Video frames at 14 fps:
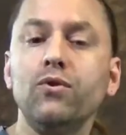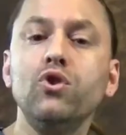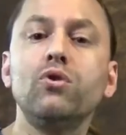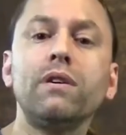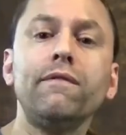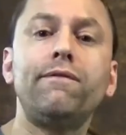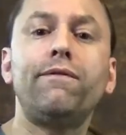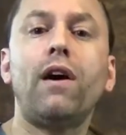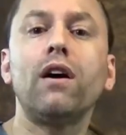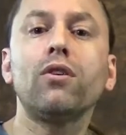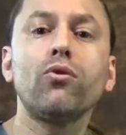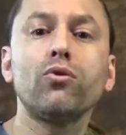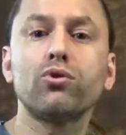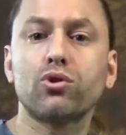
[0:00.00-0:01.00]
you can
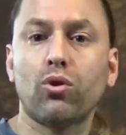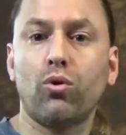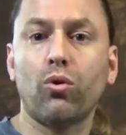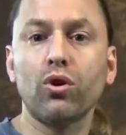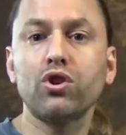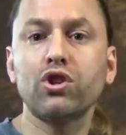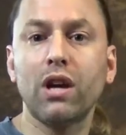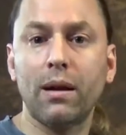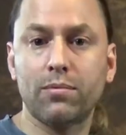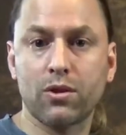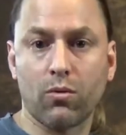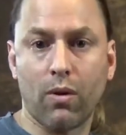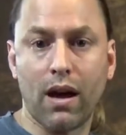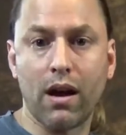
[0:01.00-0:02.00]
follow those chord
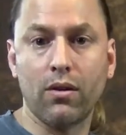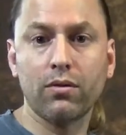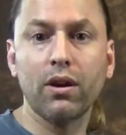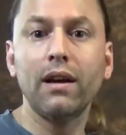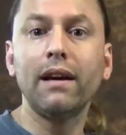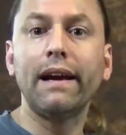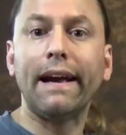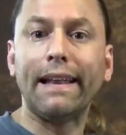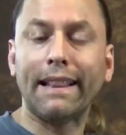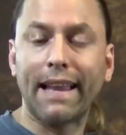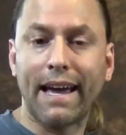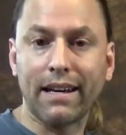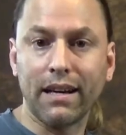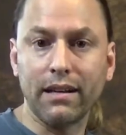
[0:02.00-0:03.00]
shapes around and
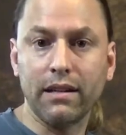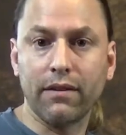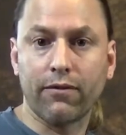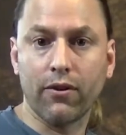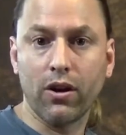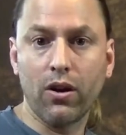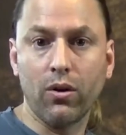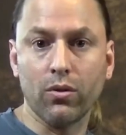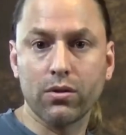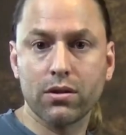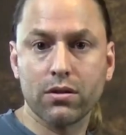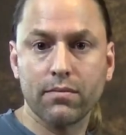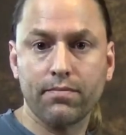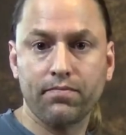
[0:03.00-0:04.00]
land on different
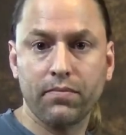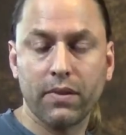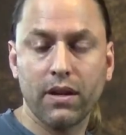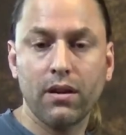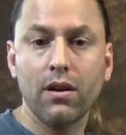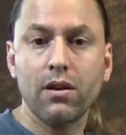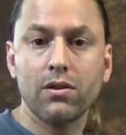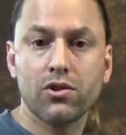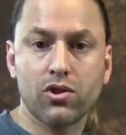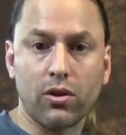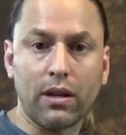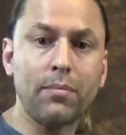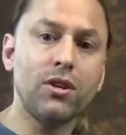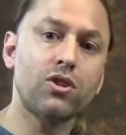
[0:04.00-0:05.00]
notes.
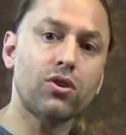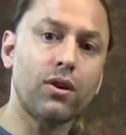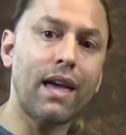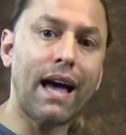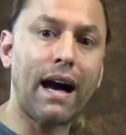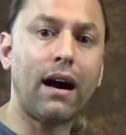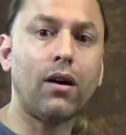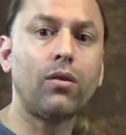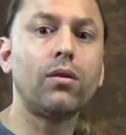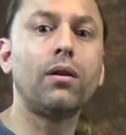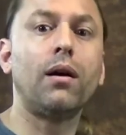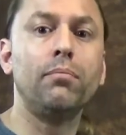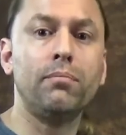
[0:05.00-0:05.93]
So let me show you how a